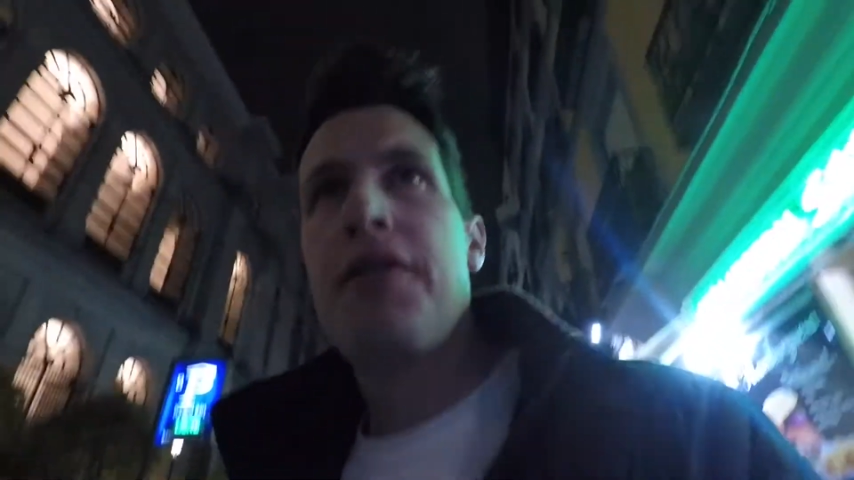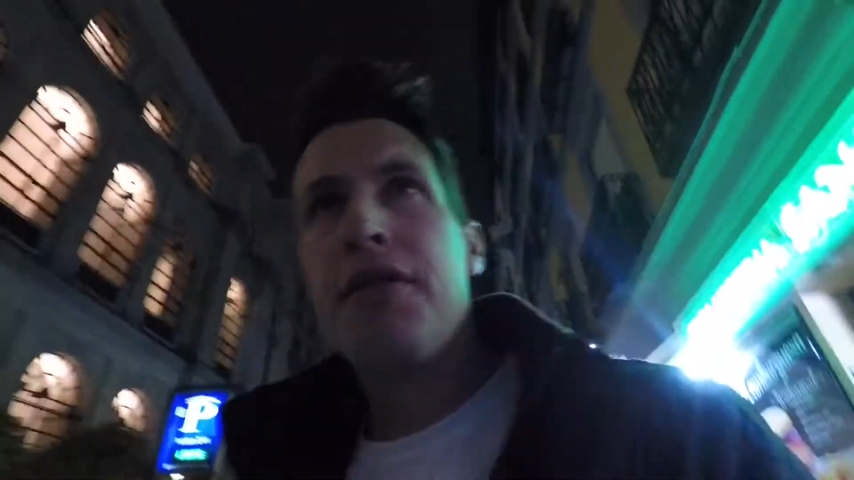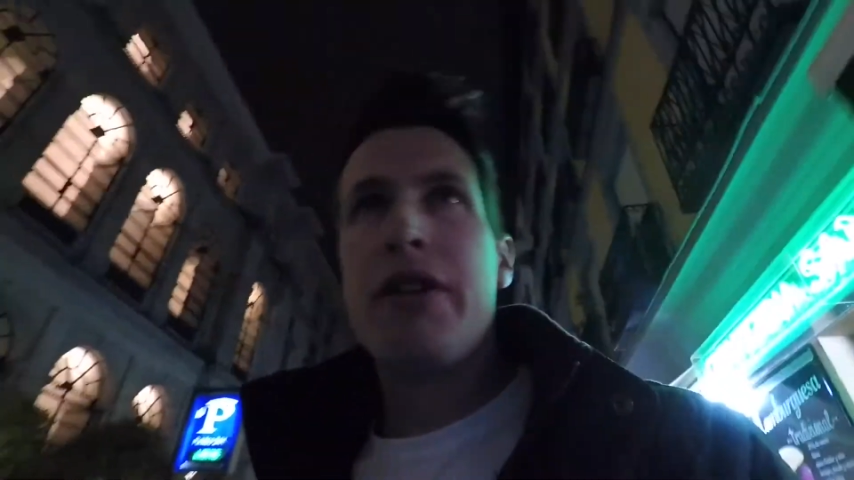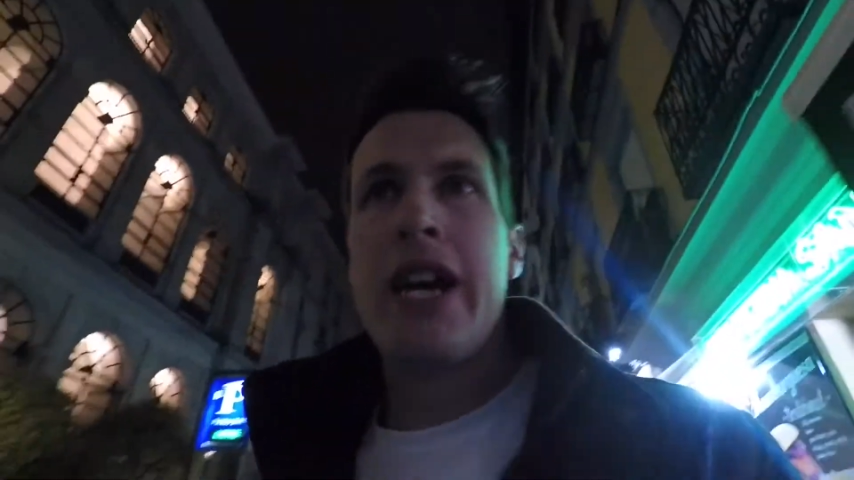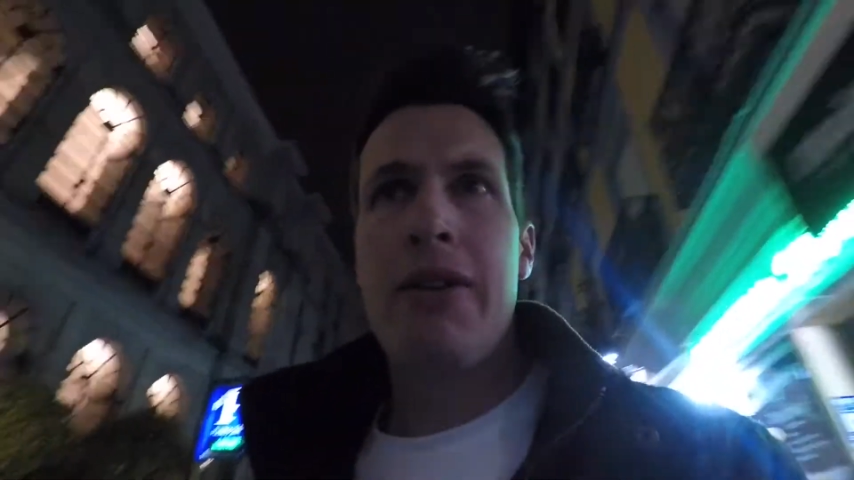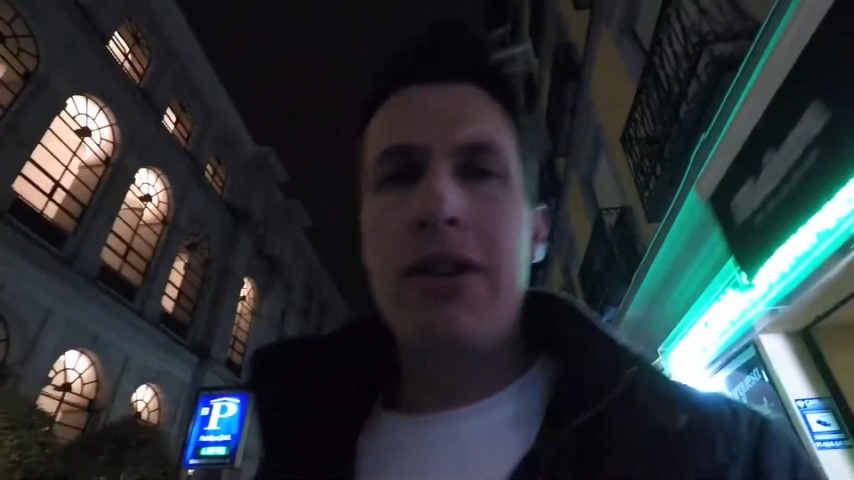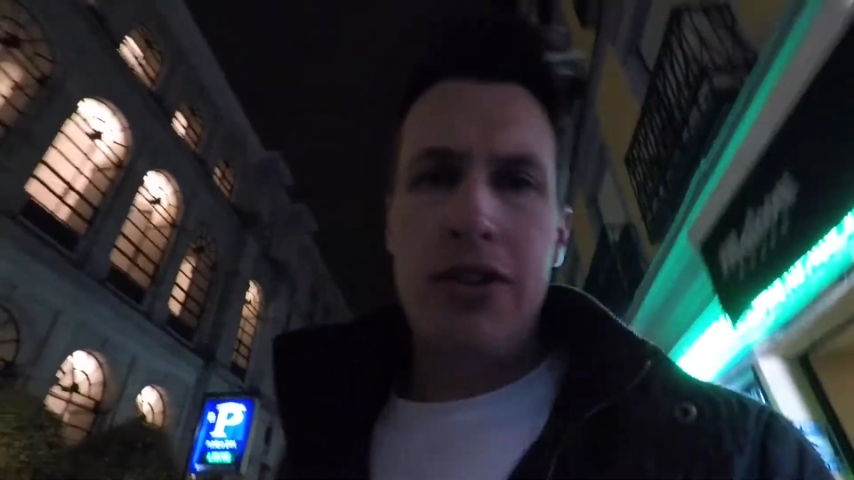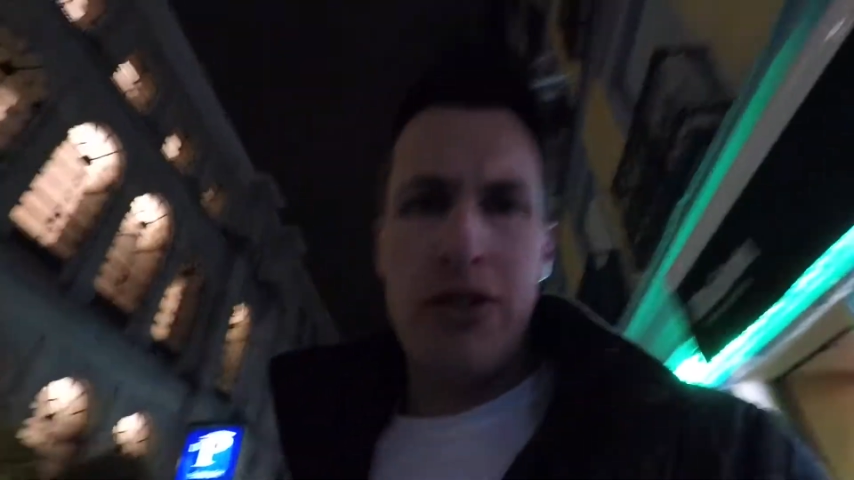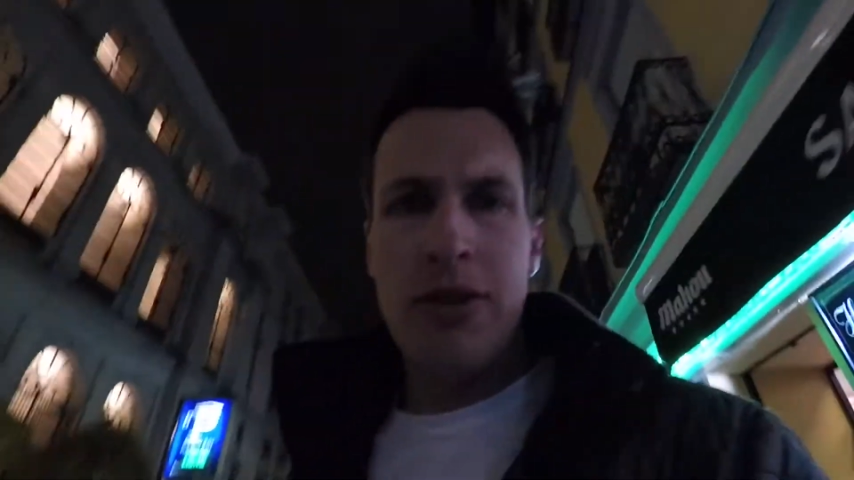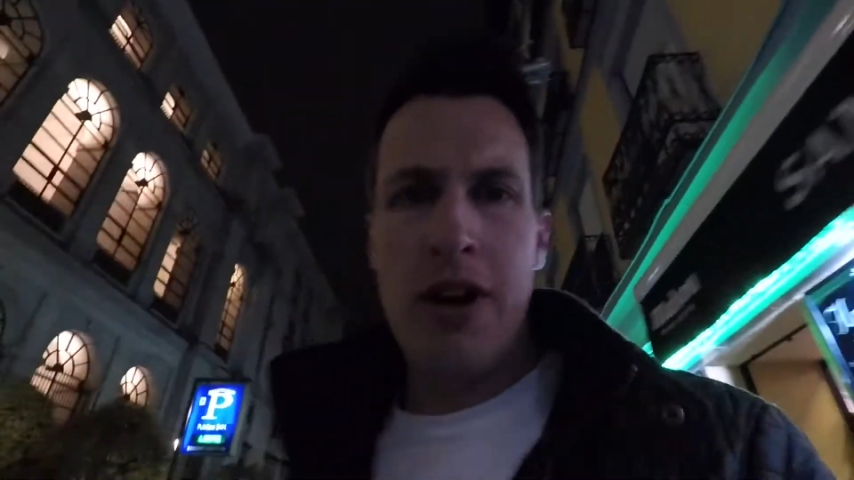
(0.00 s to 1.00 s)
three hour,
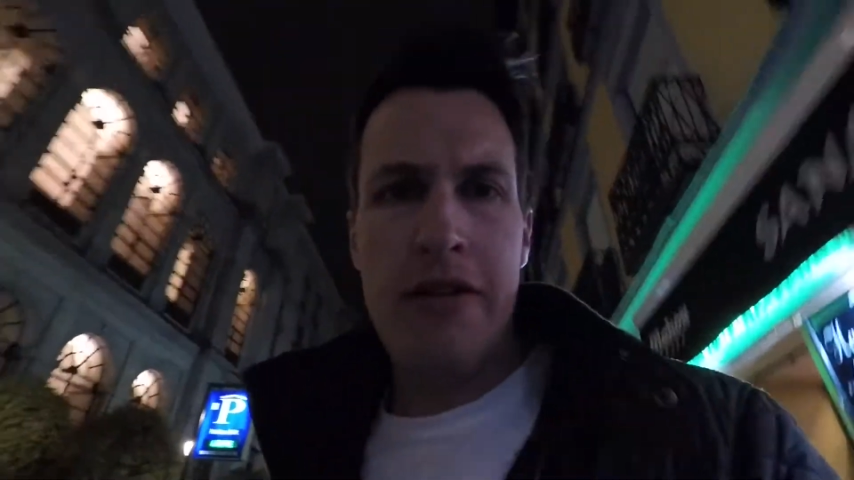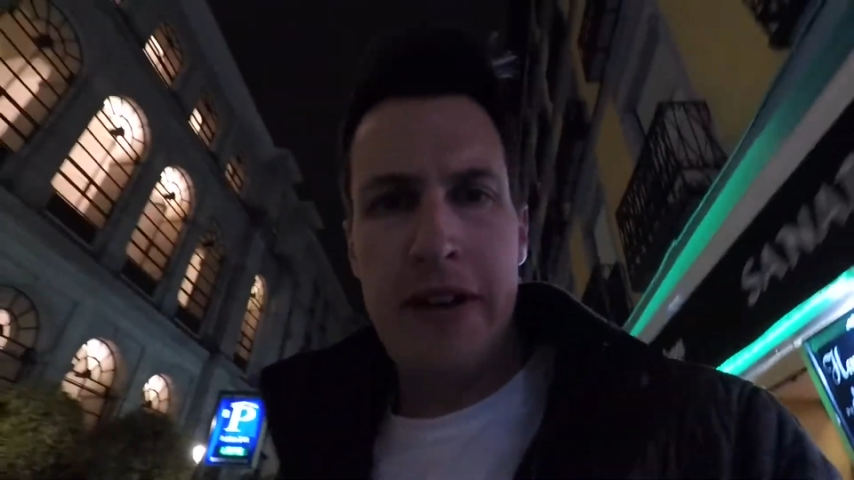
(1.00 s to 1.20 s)
two and a half